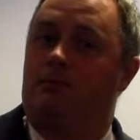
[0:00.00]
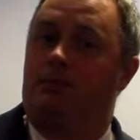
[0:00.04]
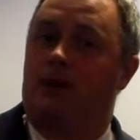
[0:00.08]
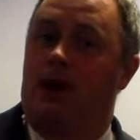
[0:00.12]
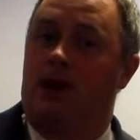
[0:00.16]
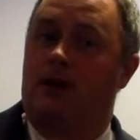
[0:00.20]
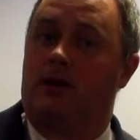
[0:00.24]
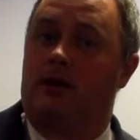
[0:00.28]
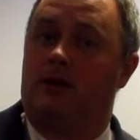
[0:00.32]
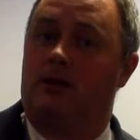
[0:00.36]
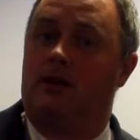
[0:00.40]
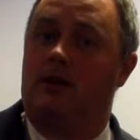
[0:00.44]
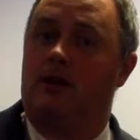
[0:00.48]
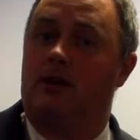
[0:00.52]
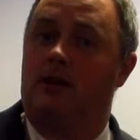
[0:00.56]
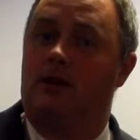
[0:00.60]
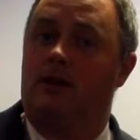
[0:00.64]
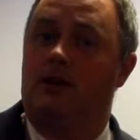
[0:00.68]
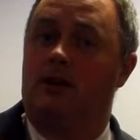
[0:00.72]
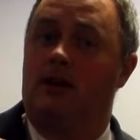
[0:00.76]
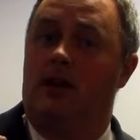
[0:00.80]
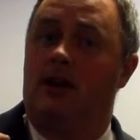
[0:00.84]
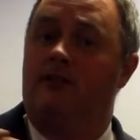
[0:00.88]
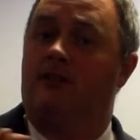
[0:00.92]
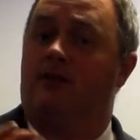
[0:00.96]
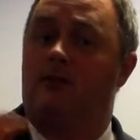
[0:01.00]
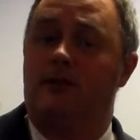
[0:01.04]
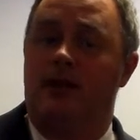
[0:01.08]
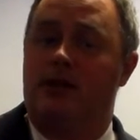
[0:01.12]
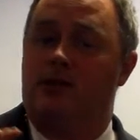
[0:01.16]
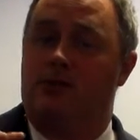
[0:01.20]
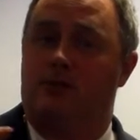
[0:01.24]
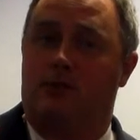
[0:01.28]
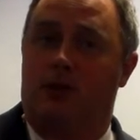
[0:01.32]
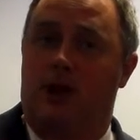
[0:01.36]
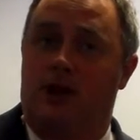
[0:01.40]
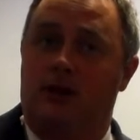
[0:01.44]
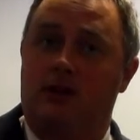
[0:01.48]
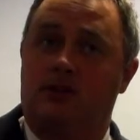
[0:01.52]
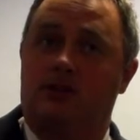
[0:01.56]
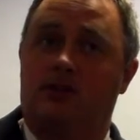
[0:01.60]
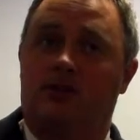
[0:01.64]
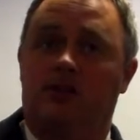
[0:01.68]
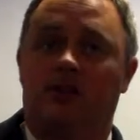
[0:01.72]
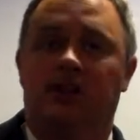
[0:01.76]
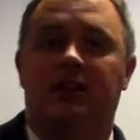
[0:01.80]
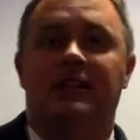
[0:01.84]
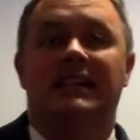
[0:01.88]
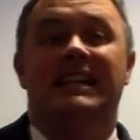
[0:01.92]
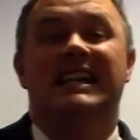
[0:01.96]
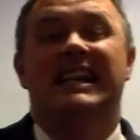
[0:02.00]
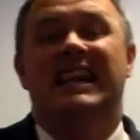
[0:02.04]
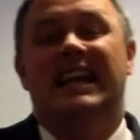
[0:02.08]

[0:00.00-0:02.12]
product, information products,